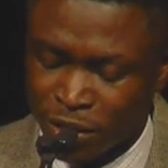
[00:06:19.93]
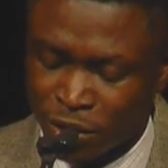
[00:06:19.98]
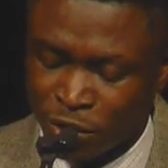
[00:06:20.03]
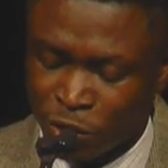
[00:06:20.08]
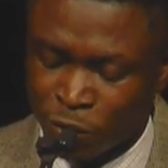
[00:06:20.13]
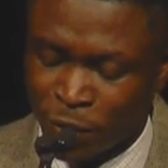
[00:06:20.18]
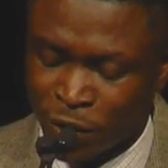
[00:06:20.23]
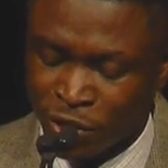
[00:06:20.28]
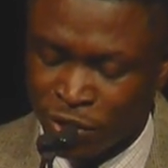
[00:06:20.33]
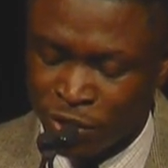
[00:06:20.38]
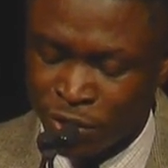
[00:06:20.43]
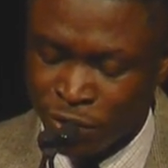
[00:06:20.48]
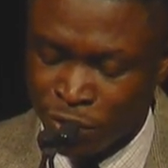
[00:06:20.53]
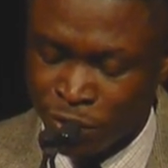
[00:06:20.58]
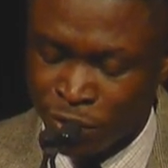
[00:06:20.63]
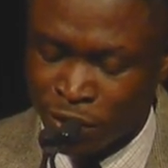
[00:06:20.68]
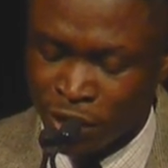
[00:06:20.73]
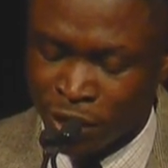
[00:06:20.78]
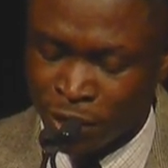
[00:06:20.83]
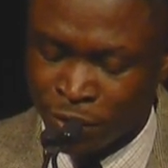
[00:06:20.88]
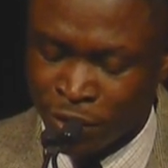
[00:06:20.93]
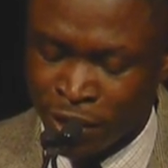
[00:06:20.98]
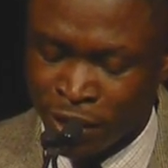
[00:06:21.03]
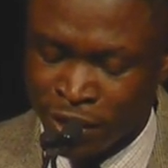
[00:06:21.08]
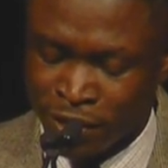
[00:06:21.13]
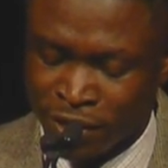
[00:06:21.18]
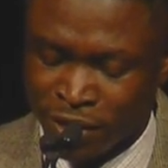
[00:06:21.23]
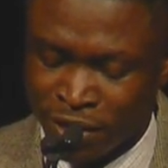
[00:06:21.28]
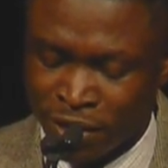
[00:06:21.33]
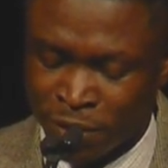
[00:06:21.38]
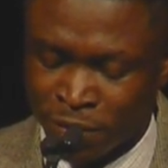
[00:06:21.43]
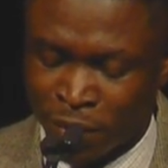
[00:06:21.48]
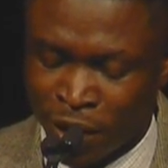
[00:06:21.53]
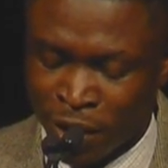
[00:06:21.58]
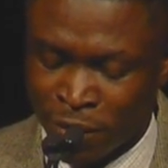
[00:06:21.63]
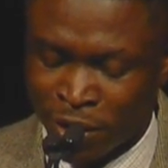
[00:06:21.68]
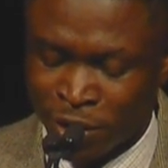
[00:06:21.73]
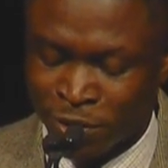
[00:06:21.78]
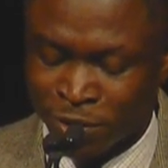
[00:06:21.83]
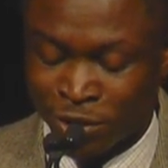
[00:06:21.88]
to pursue careers in
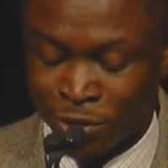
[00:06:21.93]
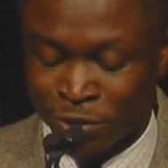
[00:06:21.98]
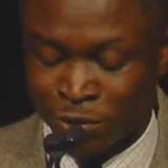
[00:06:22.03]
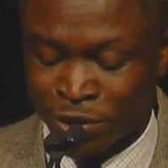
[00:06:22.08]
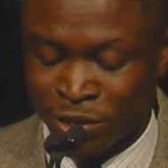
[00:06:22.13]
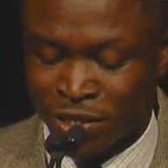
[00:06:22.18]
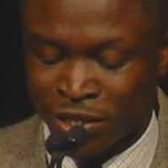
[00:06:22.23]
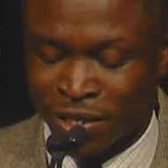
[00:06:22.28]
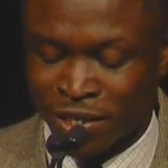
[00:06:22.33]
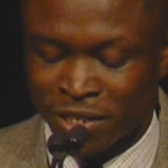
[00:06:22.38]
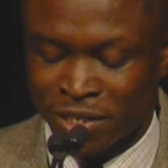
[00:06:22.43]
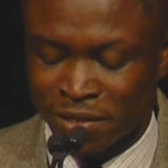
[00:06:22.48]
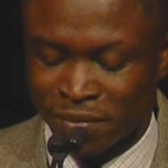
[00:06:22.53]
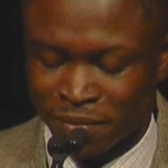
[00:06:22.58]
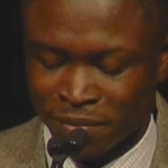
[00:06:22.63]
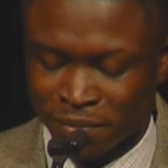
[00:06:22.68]
biomedical research.